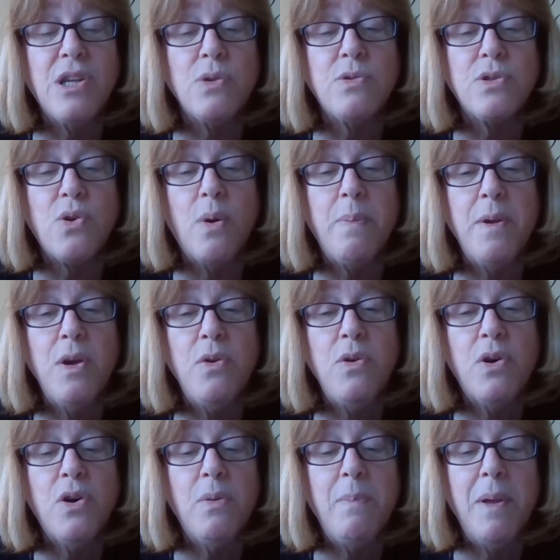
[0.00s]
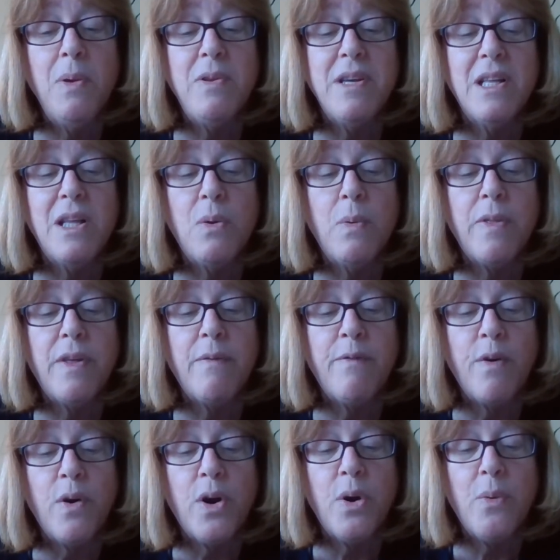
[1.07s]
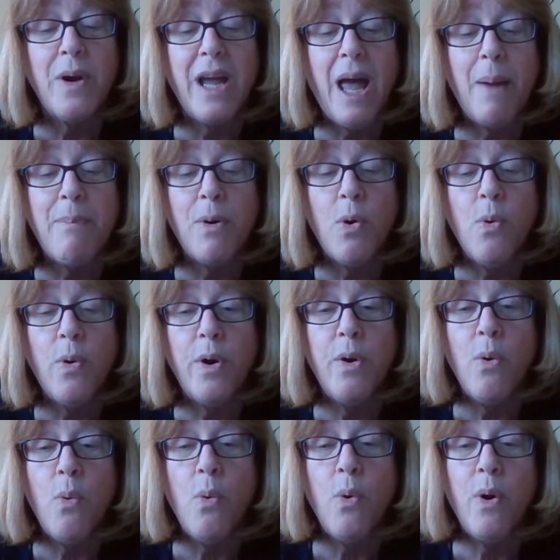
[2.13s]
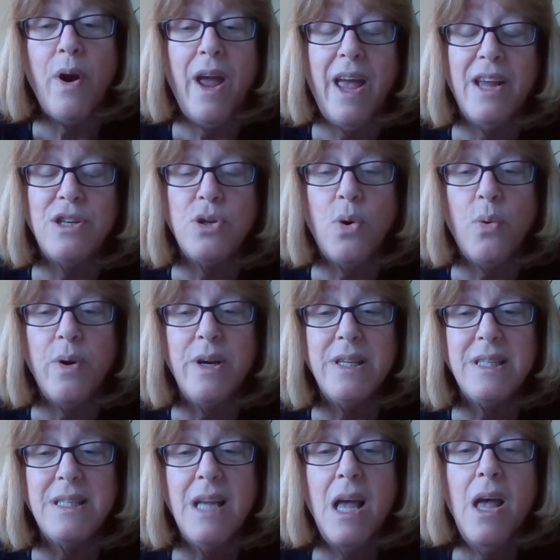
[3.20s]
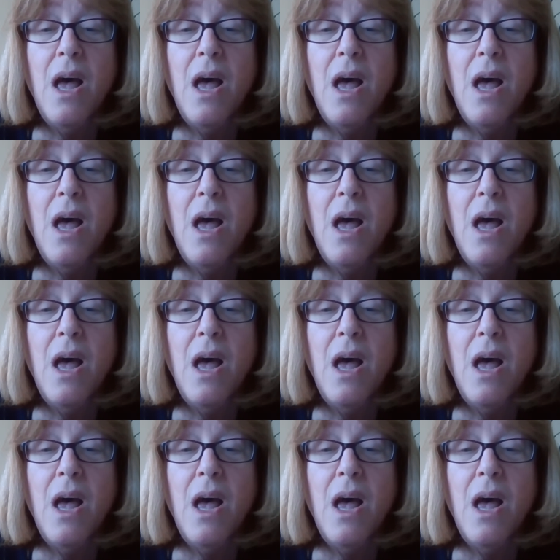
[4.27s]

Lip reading: So Scorpio, you could be dealing with a Virgo, a Capricorn, or a Taurus,